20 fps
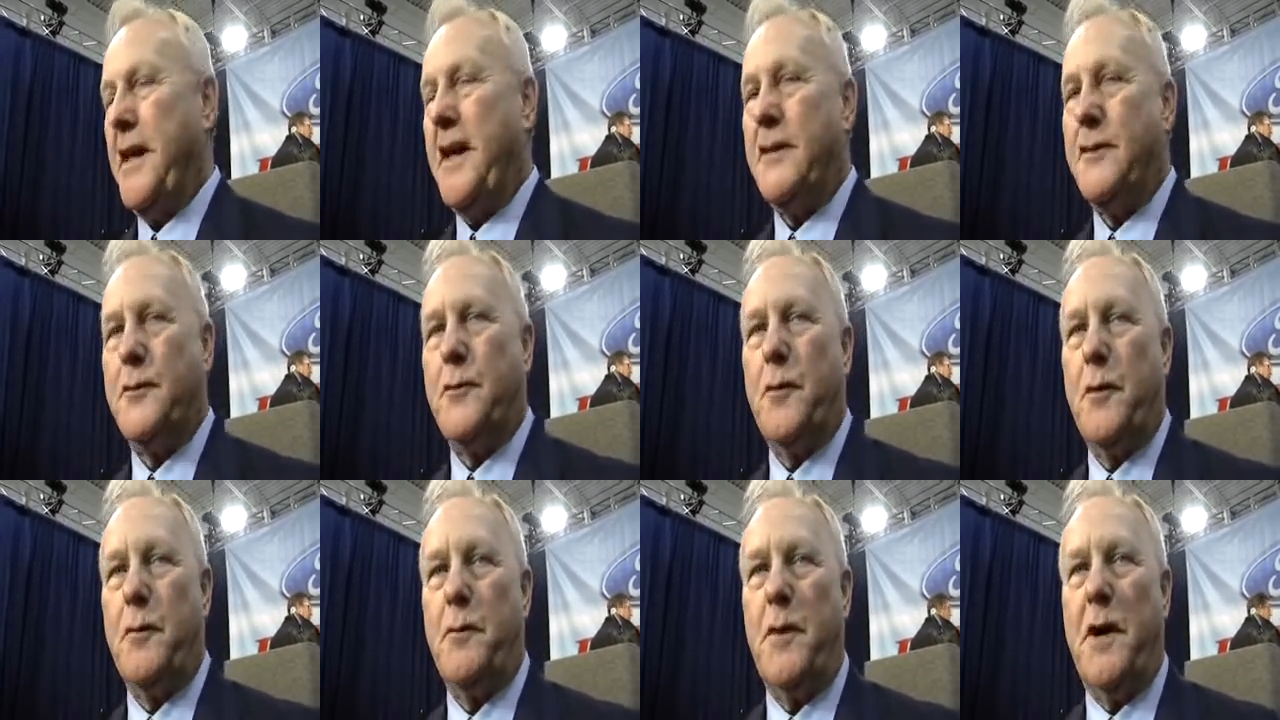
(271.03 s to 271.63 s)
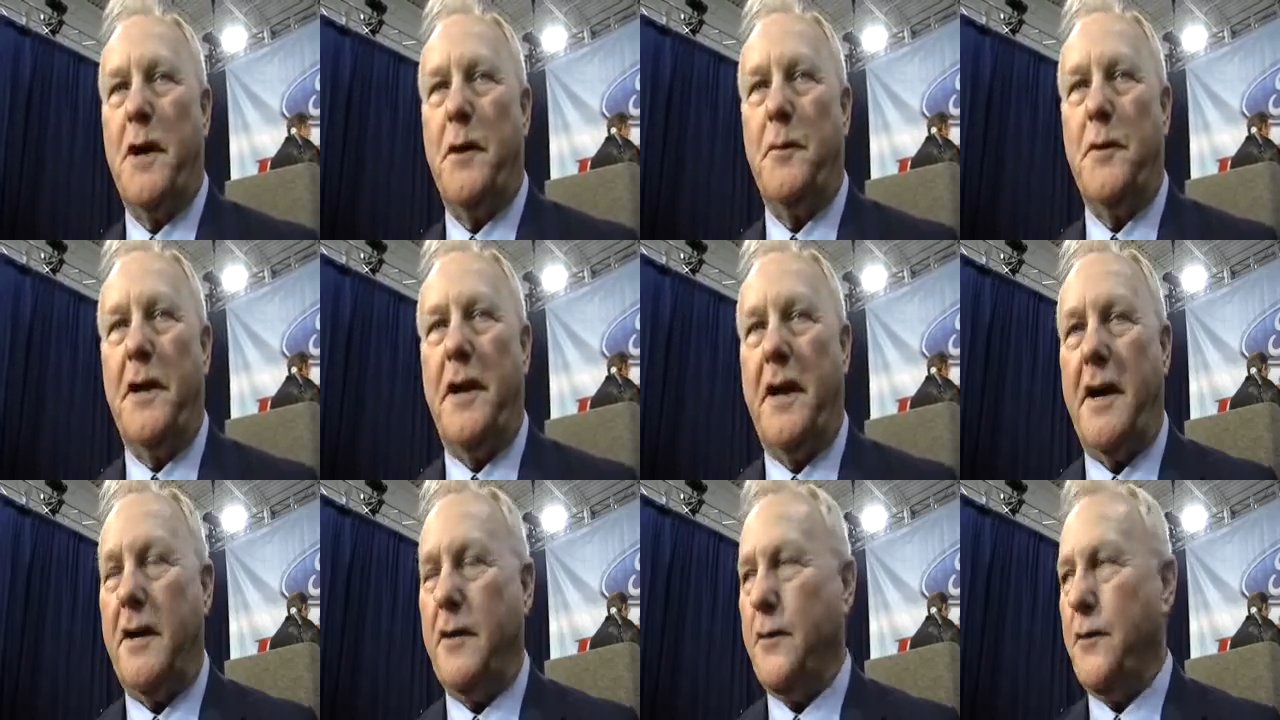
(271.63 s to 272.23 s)
That's where
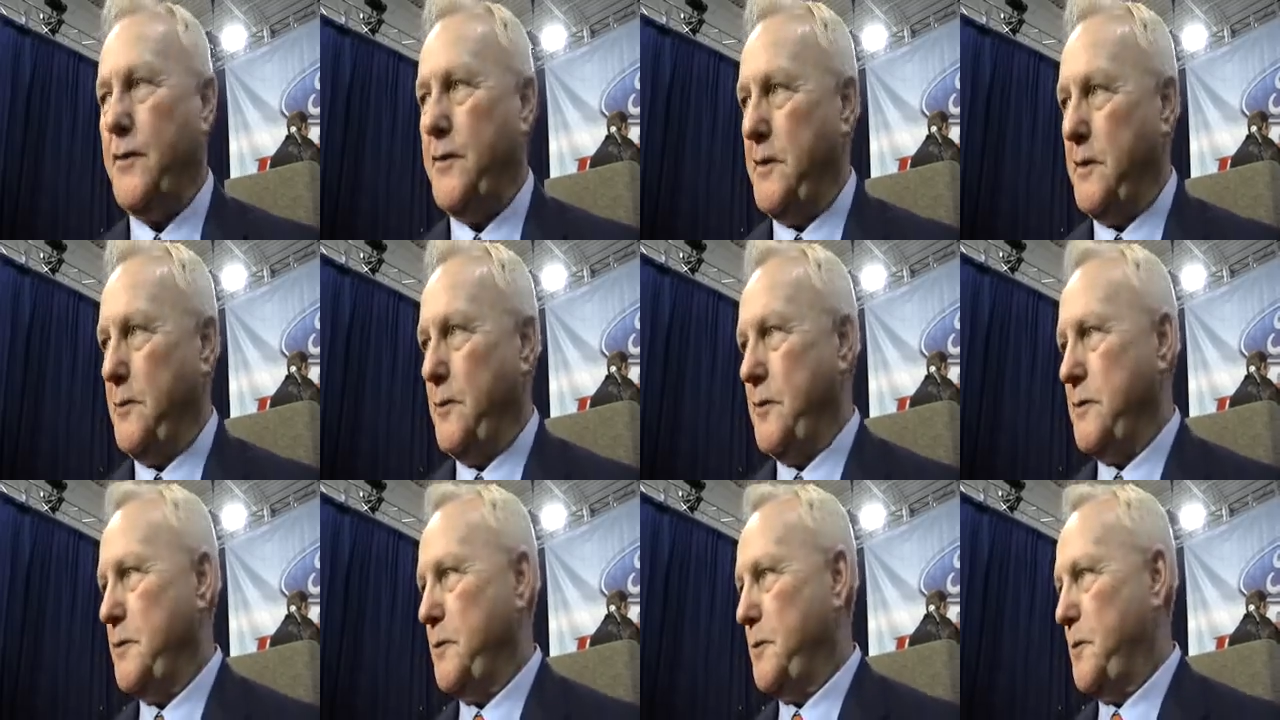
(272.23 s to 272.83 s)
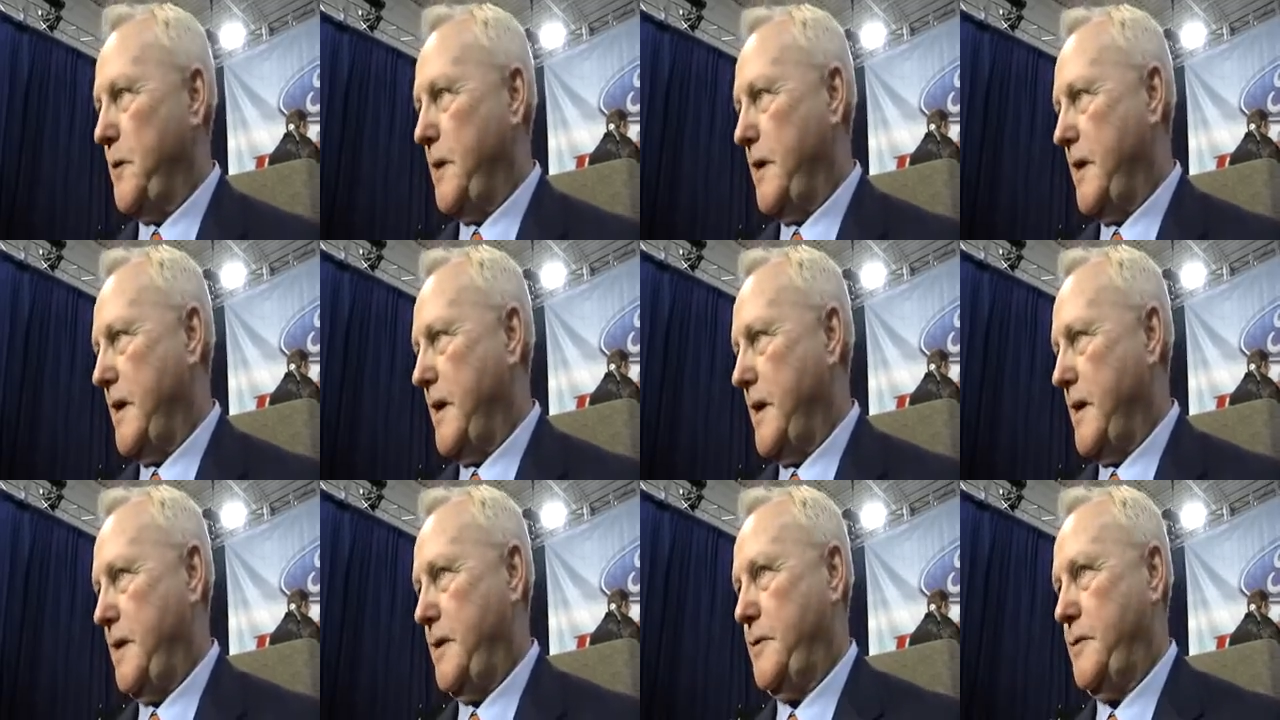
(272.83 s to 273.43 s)
Bobby Allison and Richard Petty
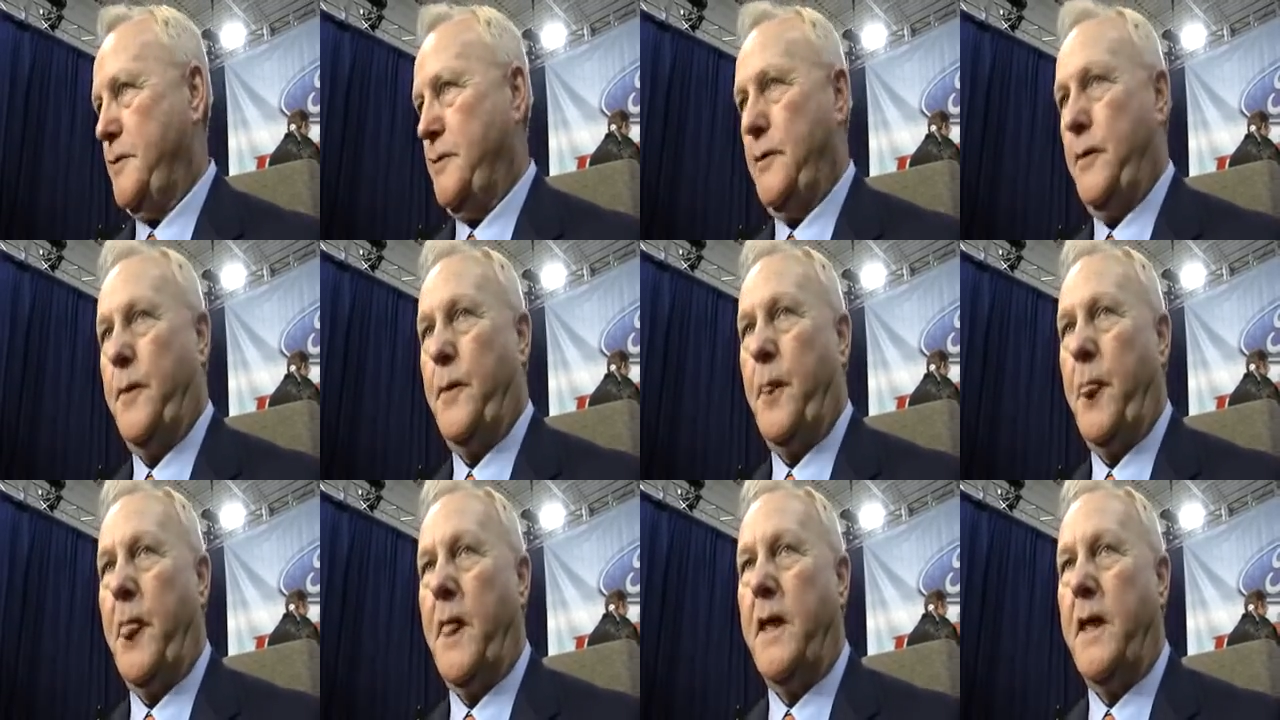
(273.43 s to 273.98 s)
got into it.